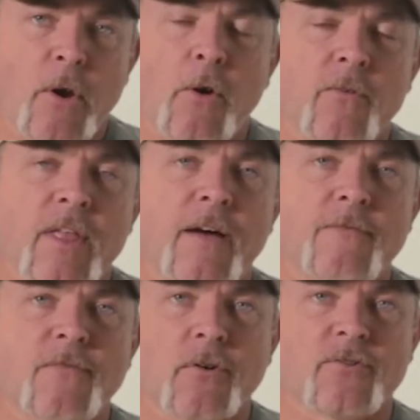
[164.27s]
over that
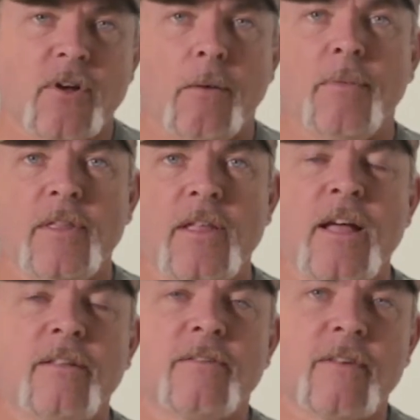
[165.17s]
first hump and then
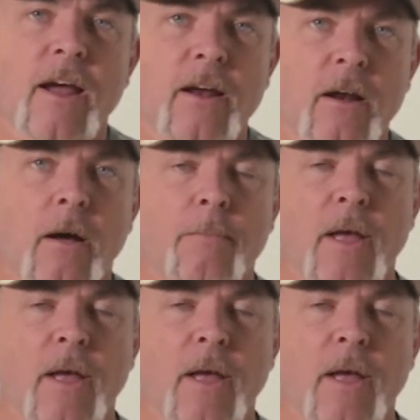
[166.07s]
that second hump